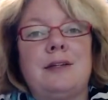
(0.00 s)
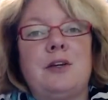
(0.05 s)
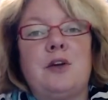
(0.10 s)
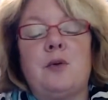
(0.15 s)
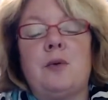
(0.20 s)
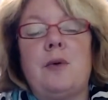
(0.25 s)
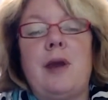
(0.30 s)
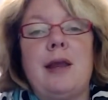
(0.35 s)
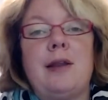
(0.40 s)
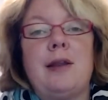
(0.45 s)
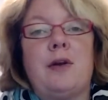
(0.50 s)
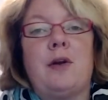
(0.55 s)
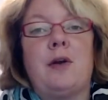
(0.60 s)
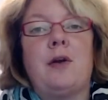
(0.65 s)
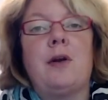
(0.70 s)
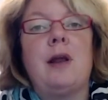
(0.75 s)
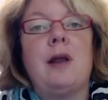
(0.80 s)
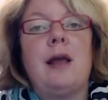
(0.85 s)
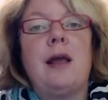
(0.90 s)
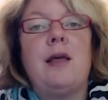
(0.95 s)
greater
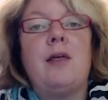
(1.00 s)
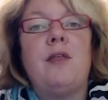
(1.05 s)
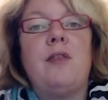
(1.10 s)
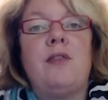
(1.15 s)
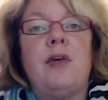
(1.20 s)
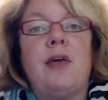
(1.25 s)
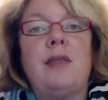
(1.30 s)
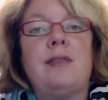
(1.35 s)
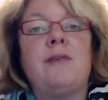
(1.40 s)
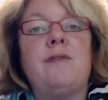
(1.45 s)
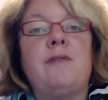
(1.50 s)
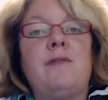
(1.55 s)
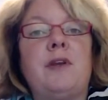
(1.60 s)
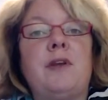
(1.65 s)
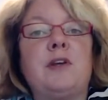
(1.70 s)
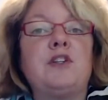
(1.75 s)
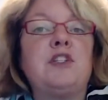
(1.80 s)
than the fear